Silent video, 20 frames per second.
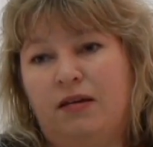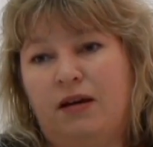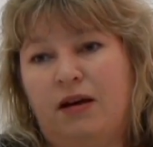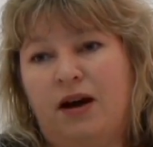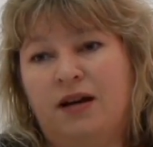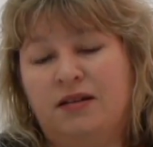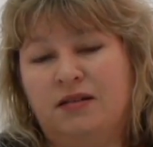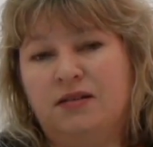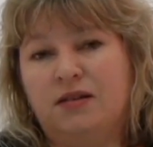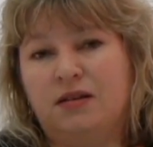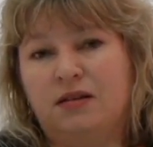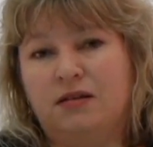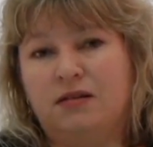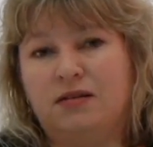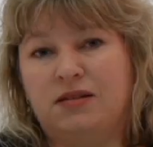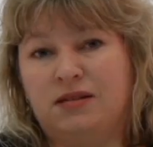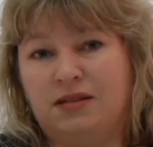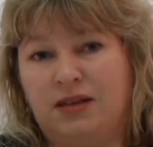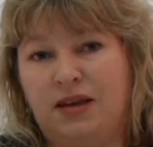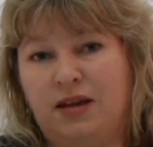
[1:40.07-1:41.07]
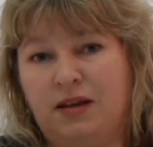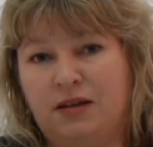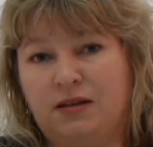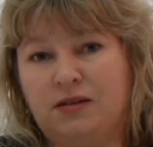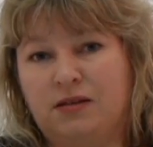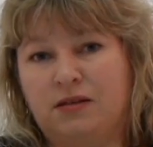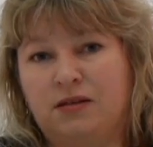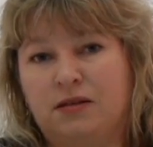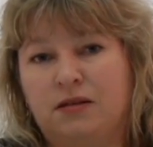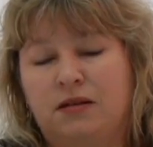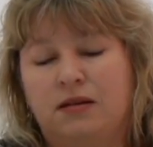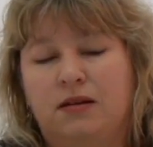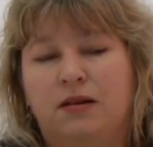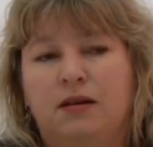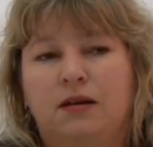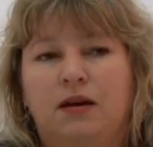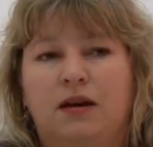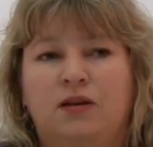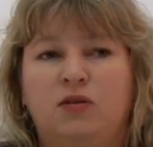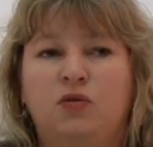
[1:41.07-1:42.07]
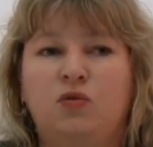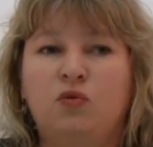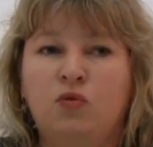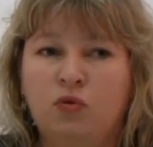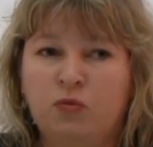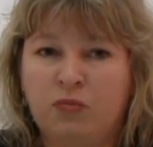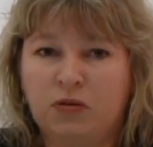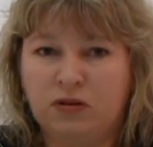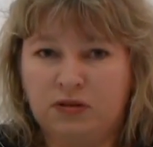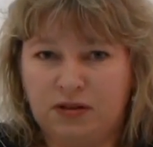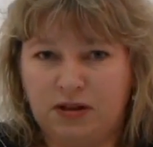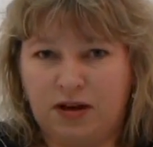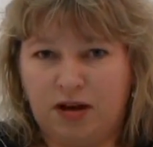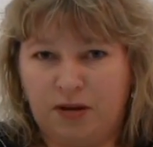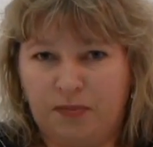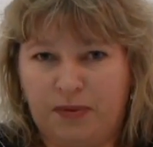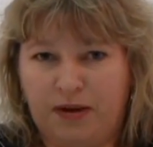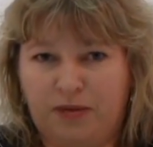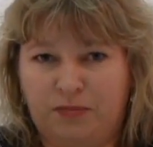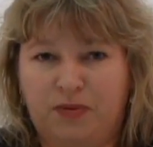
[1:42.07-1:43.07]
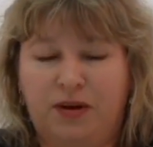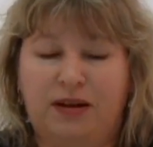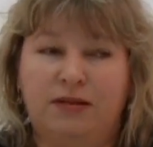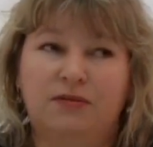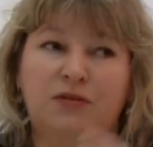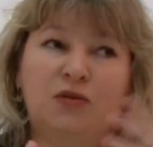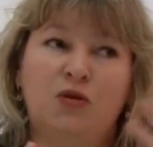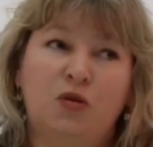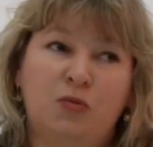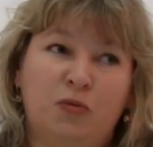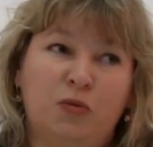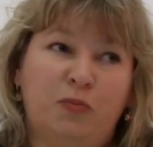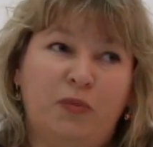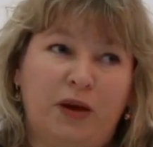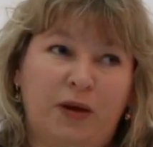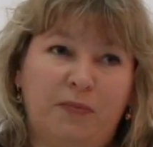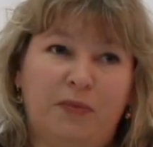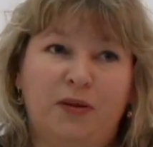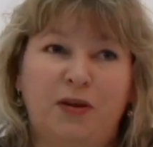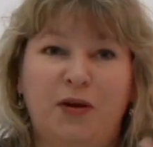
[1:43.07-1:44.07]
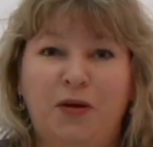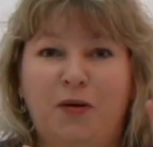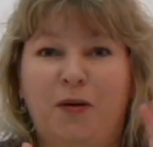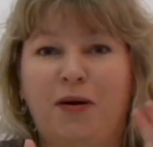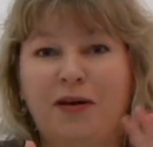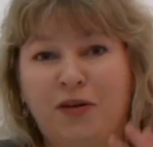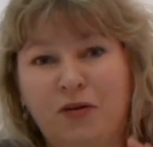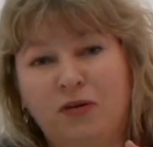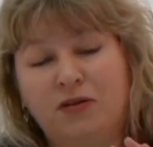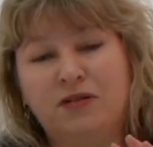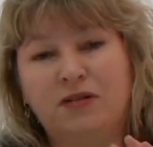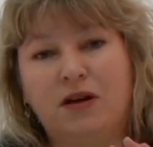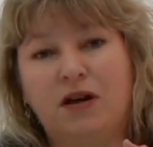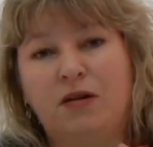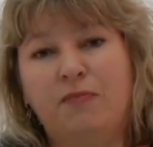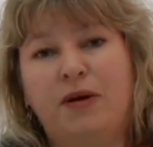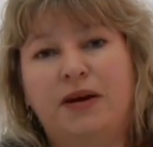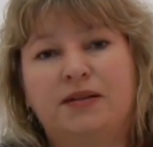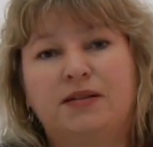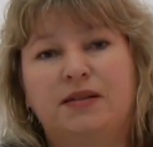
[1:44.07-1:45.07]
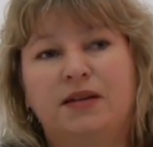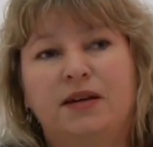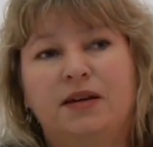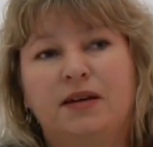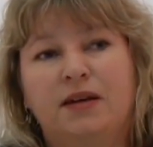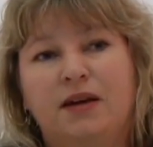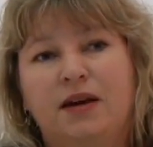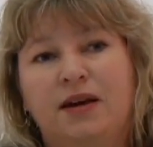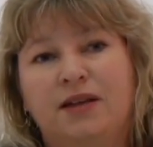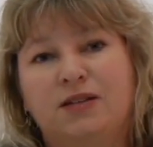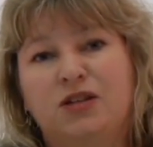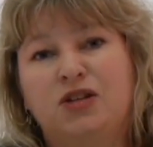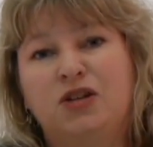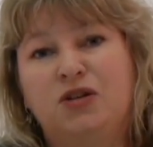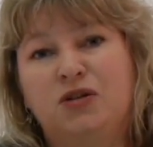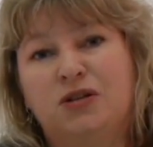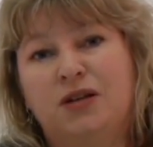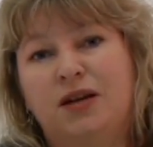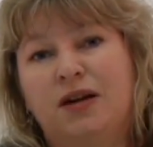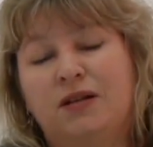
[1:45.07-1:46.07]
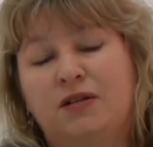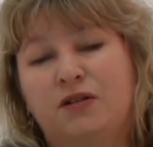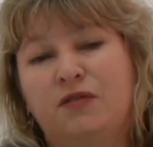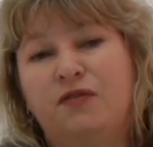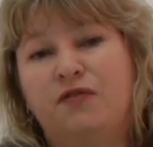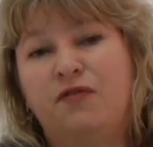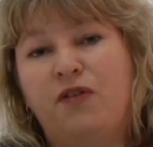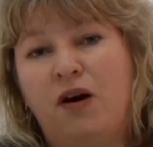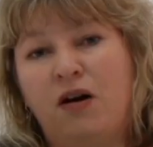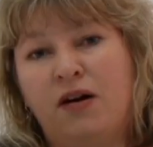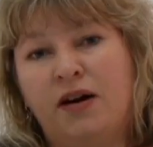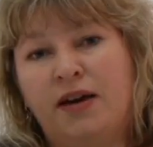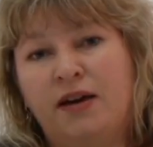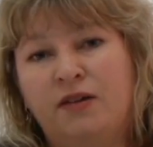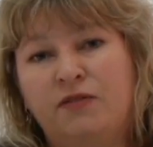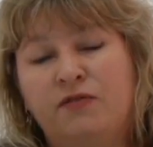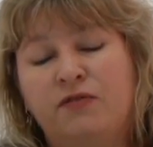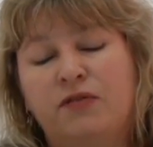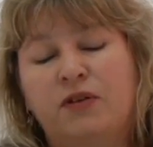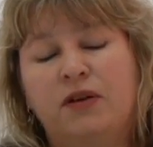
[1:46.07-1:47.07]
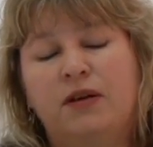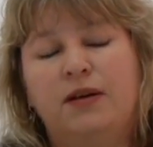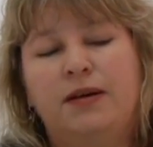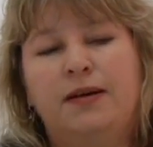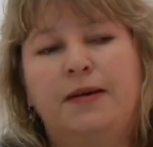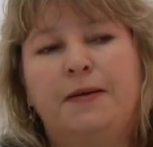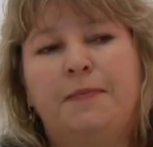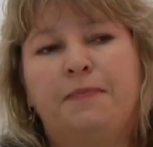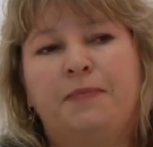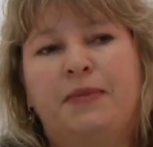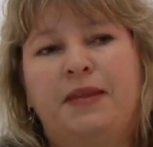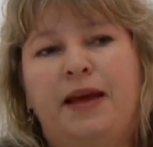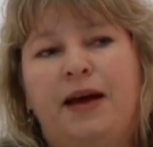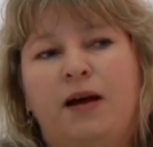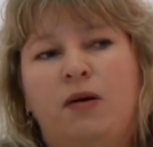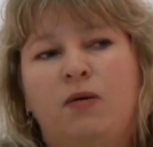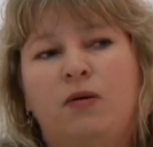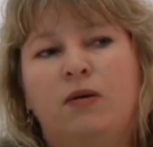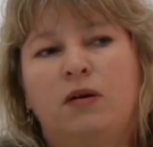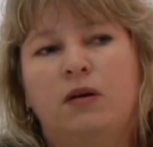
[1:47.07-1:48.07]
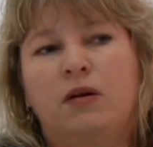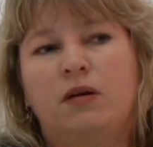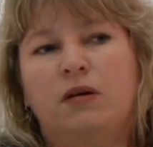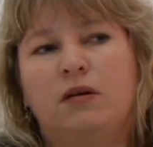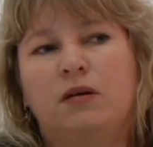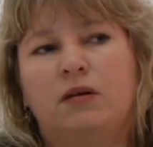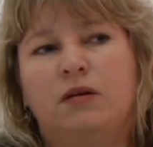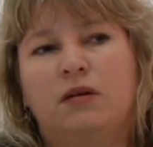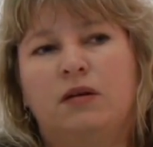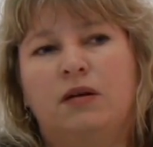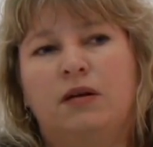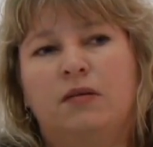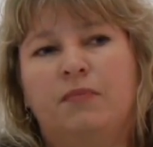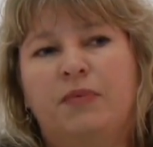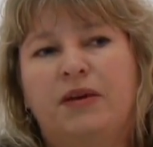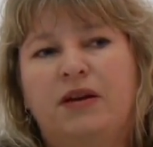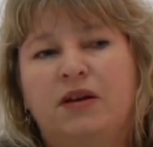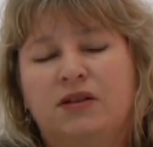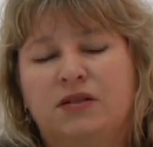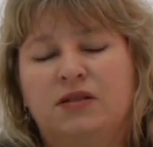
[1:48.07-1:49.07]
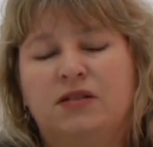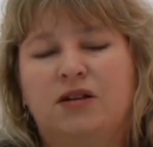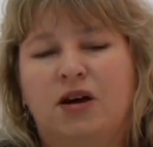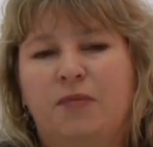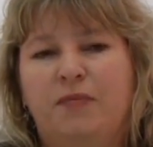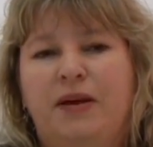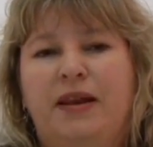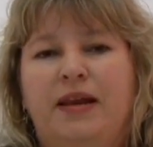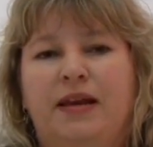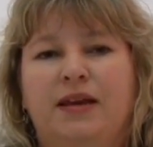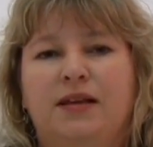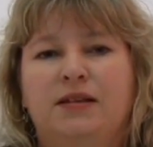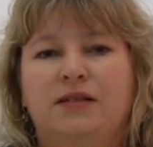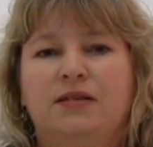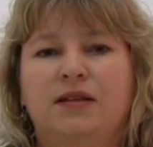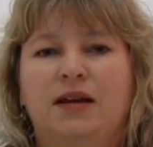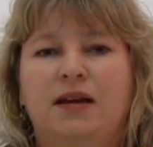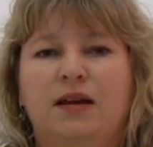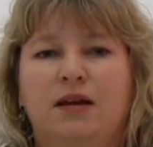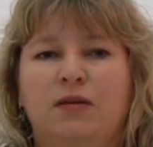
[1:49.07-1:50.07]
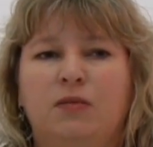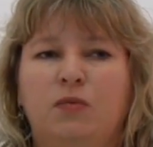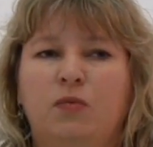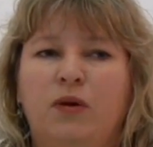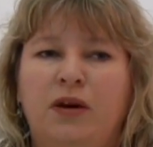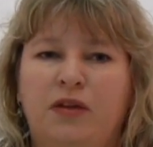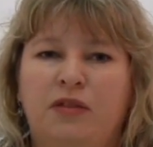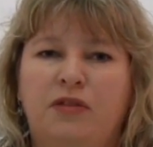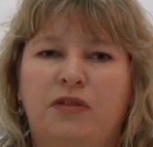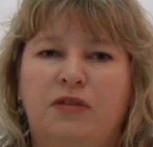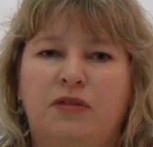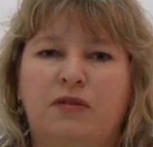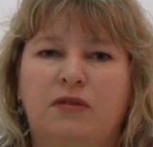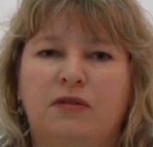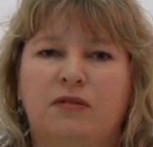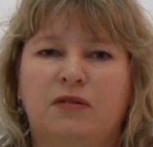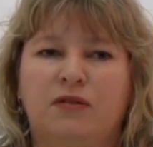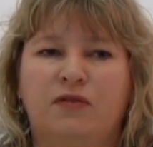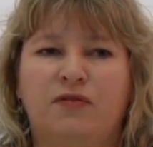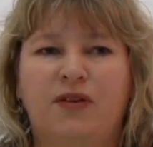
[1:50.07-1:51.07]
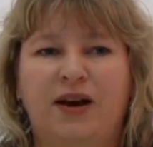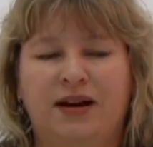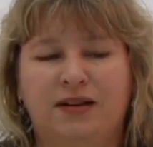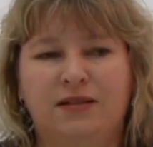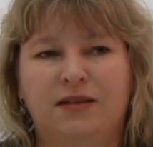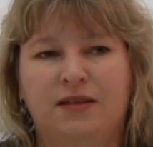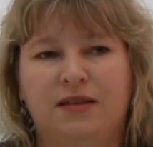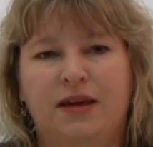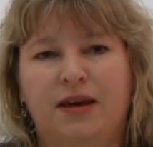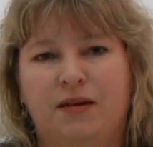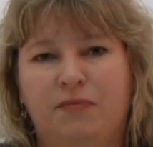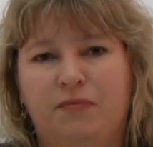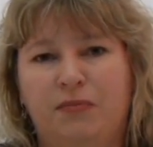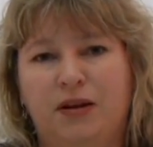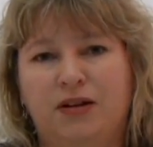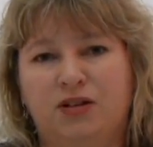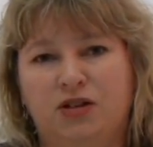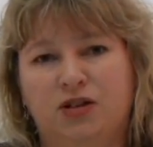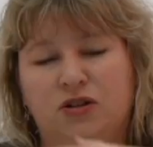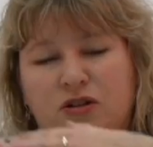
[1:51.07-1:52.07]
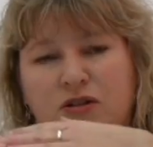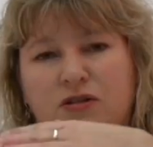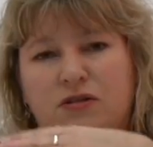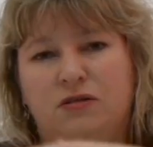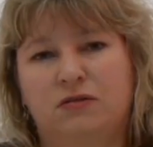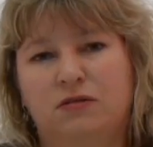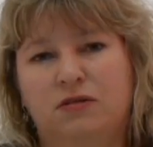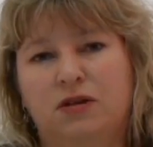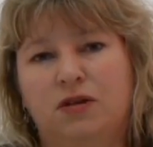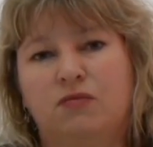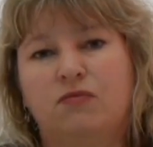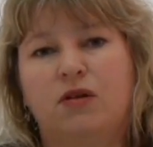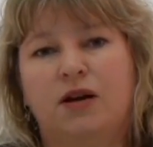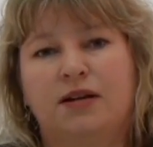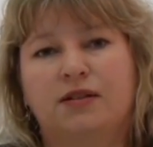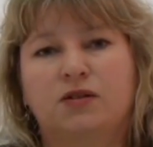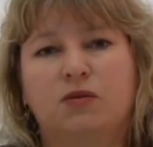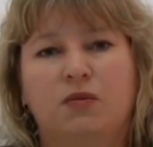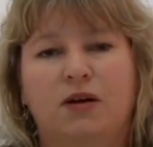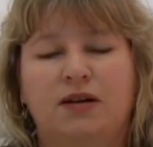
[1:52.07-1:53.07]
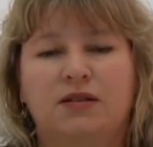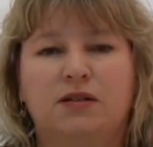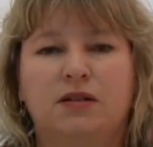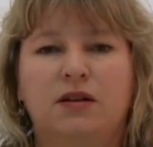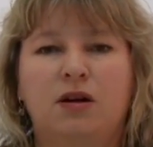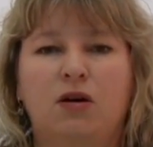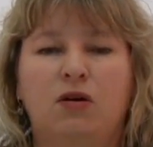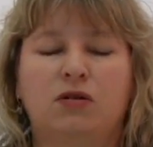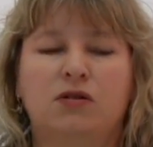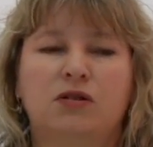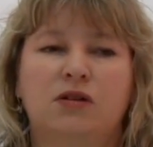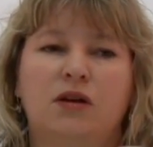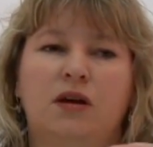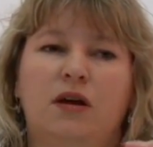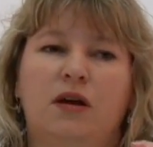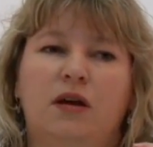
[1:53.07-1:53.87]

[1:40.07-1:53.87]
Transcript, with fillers: under six. Normal diabetic, well, normal people who are not diabetic, it's usually under five. Now, because a diabetic is dealing with the fact that their blood sugars can rise quite a lot,